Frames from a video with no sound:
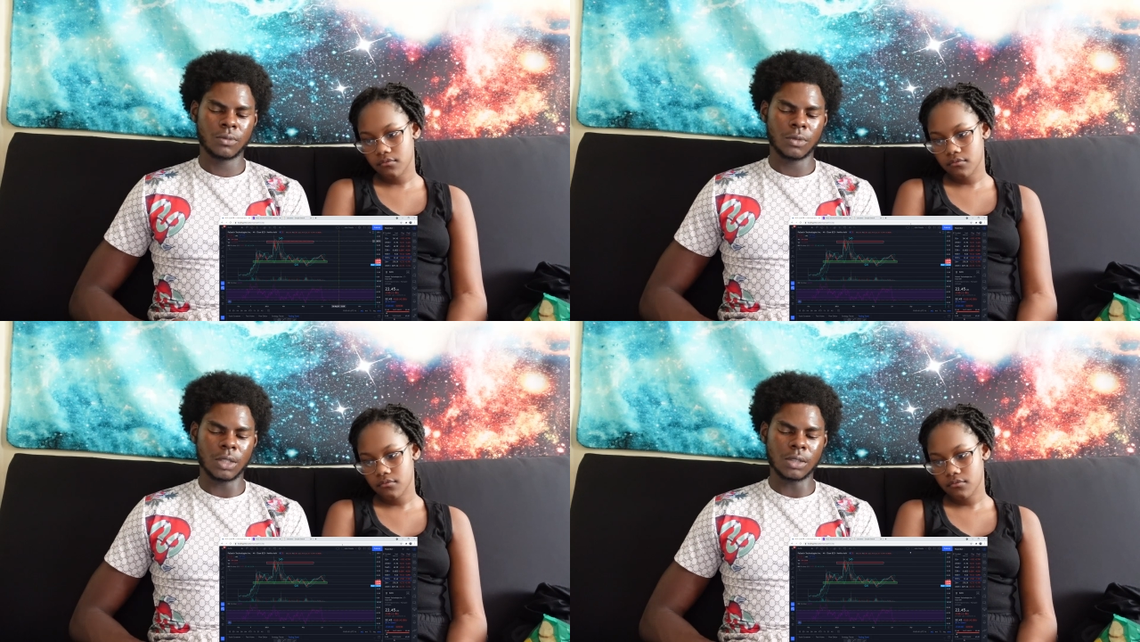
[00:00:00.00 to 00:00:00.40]

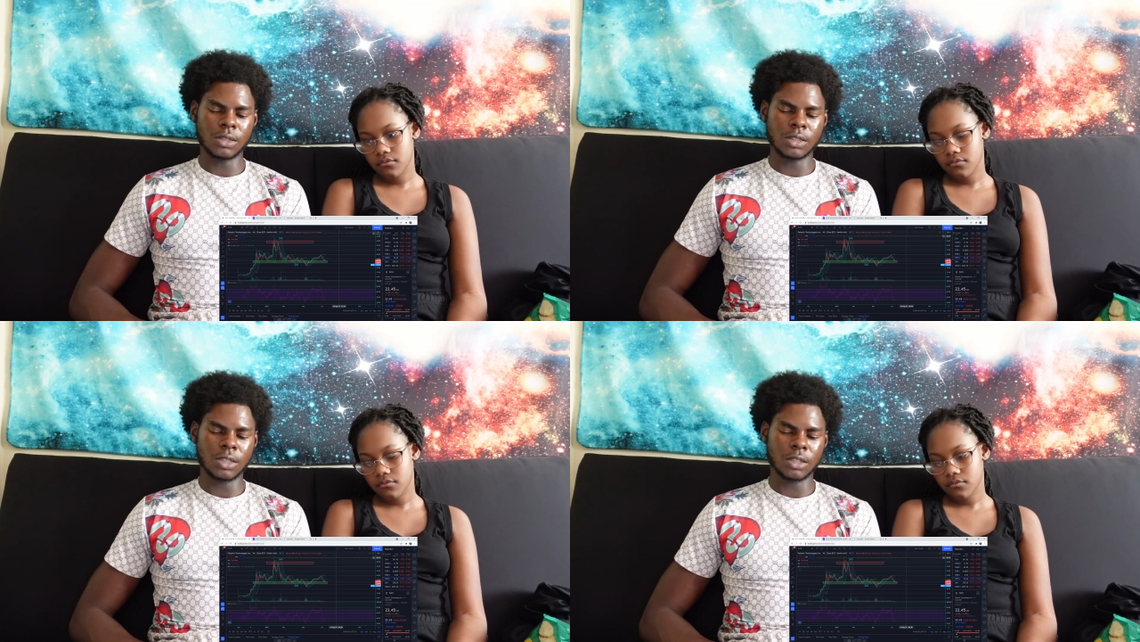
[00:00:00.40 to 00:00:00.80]

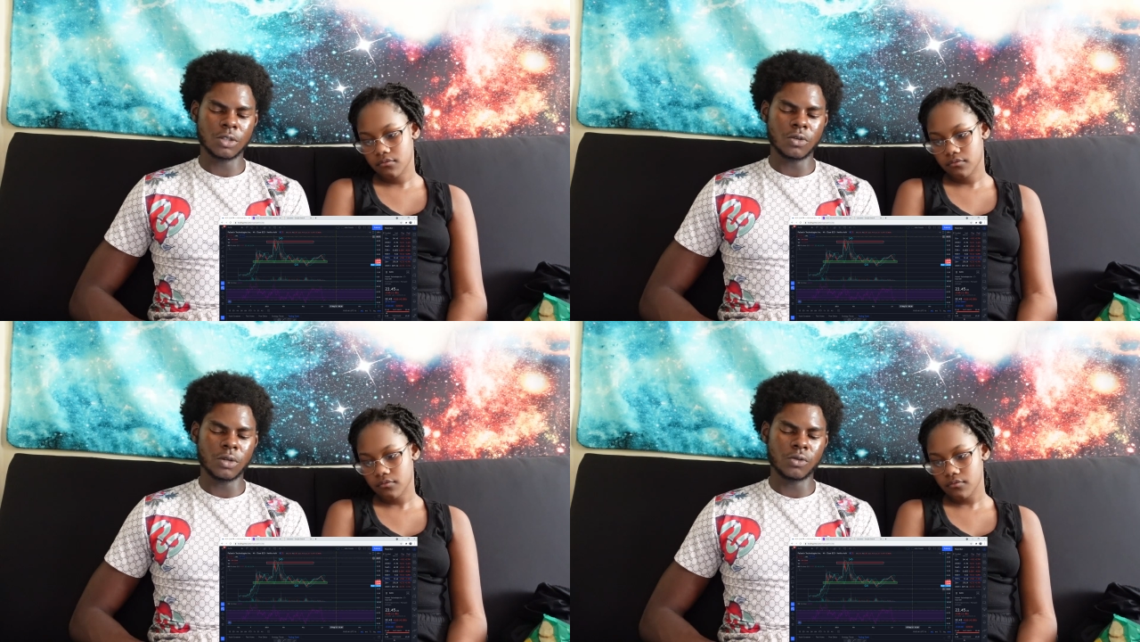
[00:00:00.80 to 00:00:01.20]
Speaker 1: This is
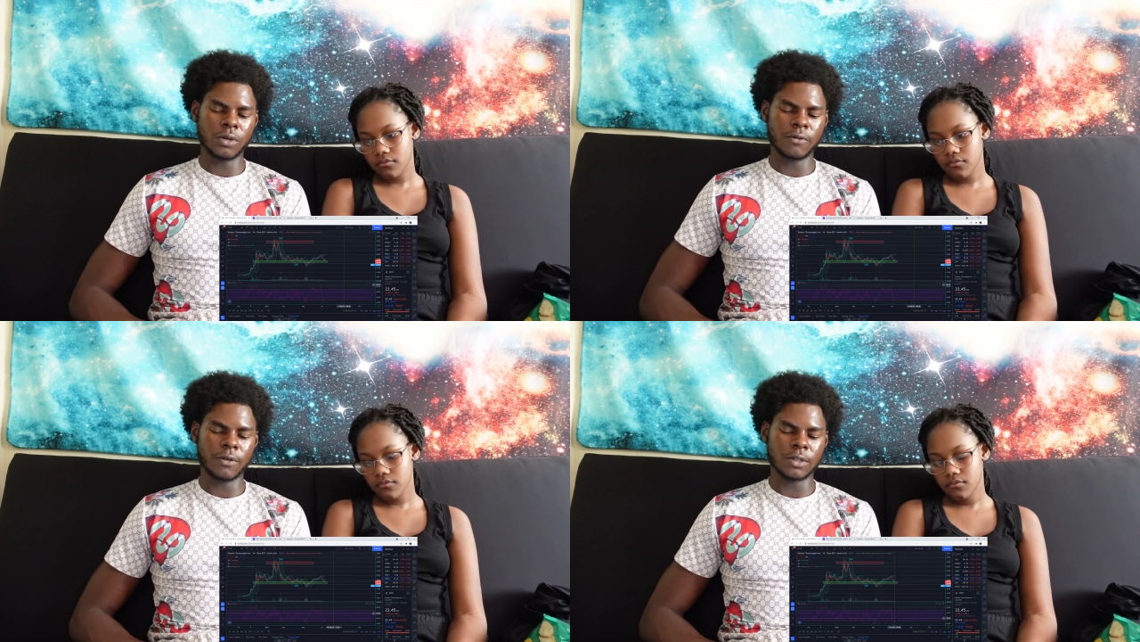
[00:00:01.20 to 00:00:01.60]
just showing
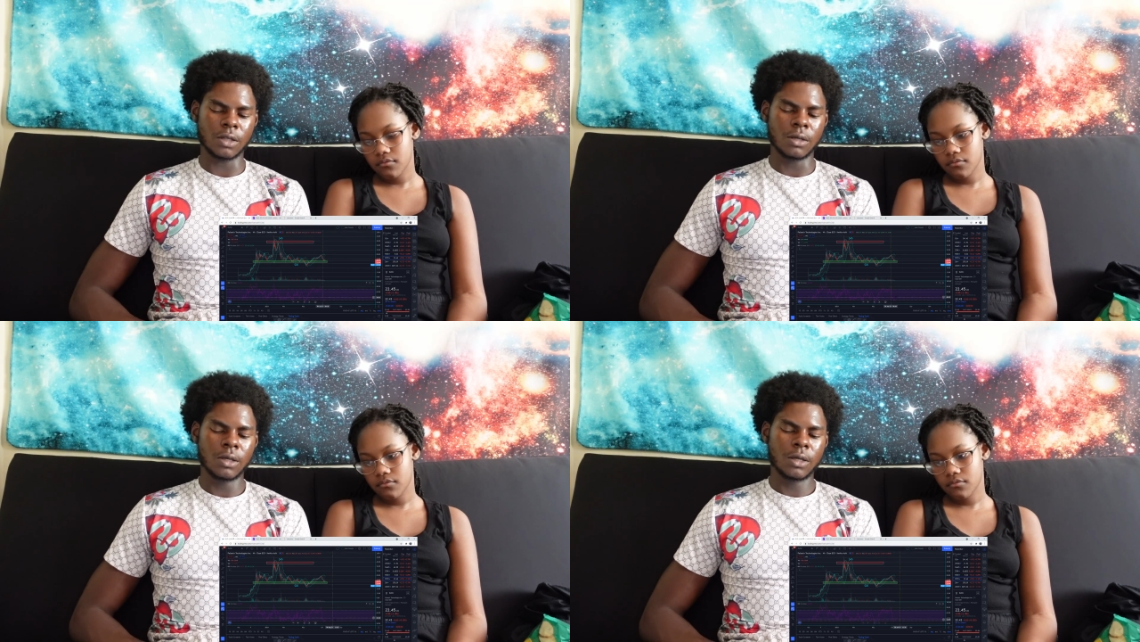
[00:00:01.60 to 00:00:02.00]
you if
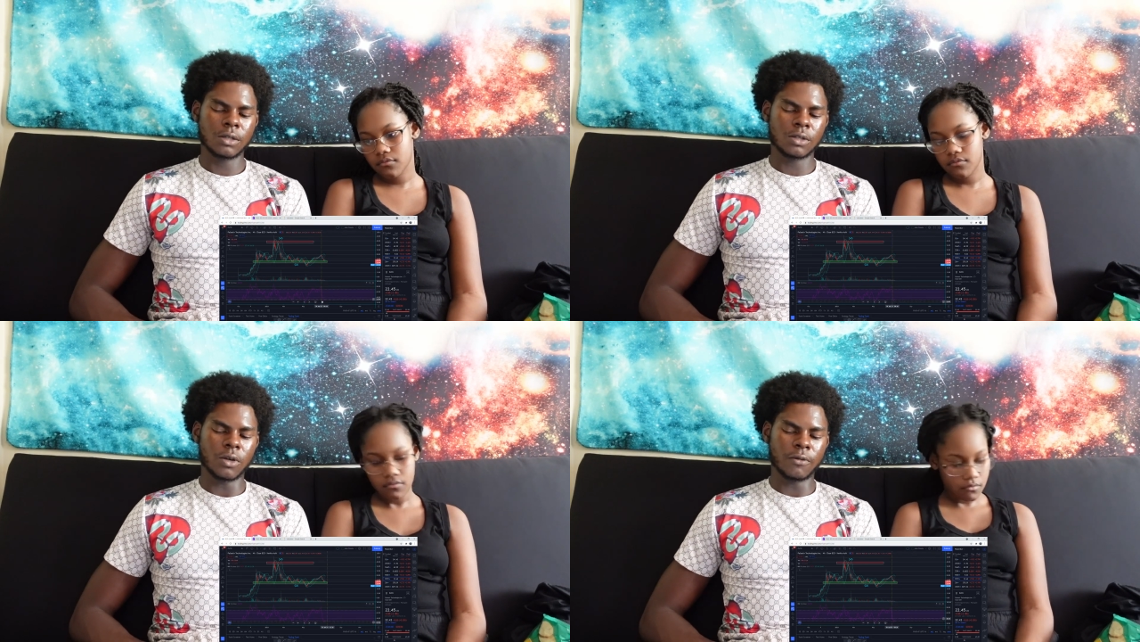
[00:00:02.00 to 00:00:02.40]
it's
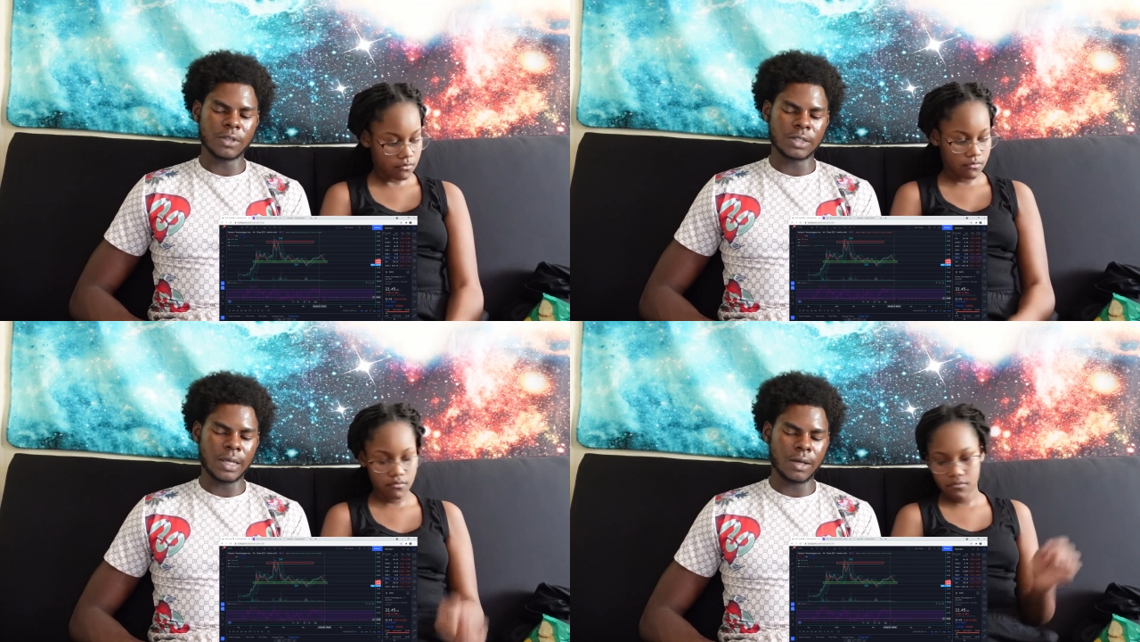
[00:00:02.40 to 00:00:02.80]
so if
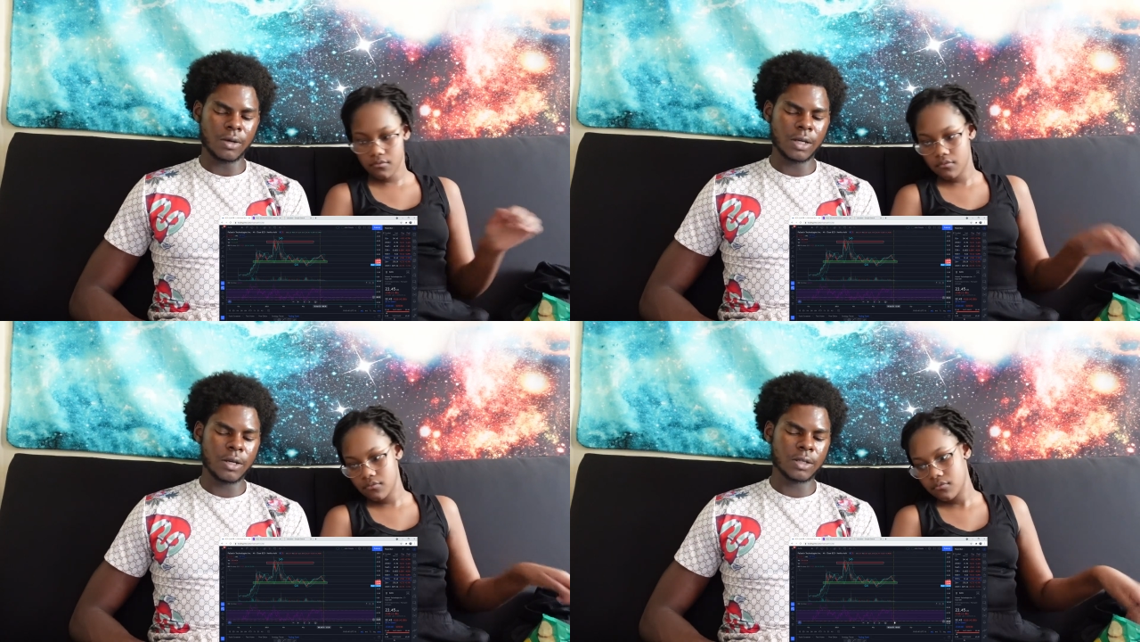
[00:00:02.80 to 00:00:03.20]
it's
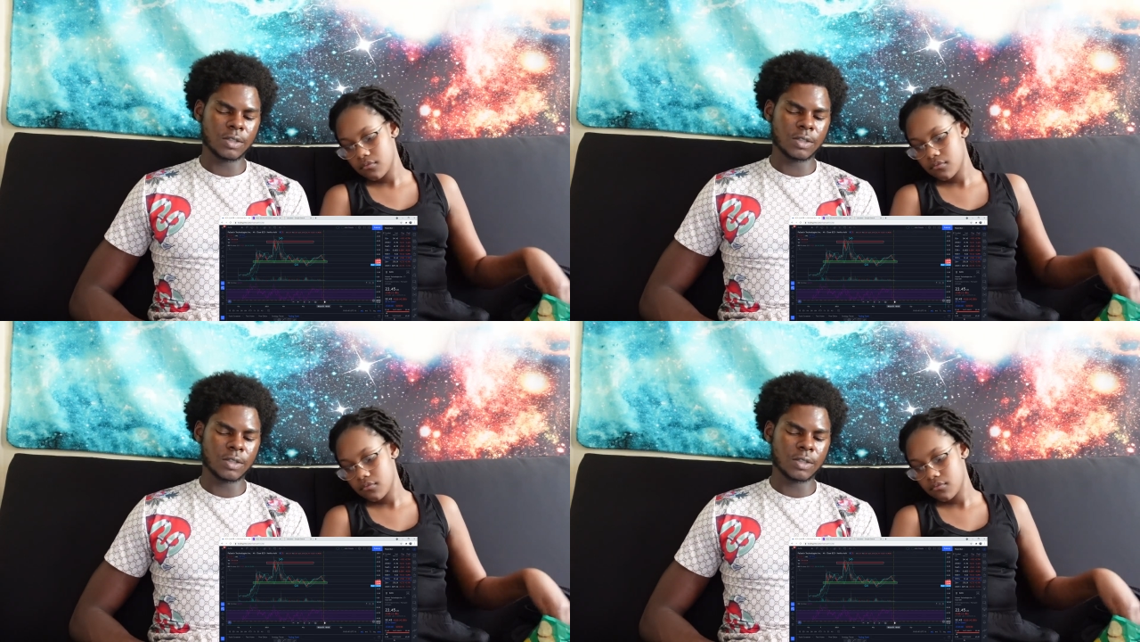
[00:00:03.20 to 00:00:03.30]
down here,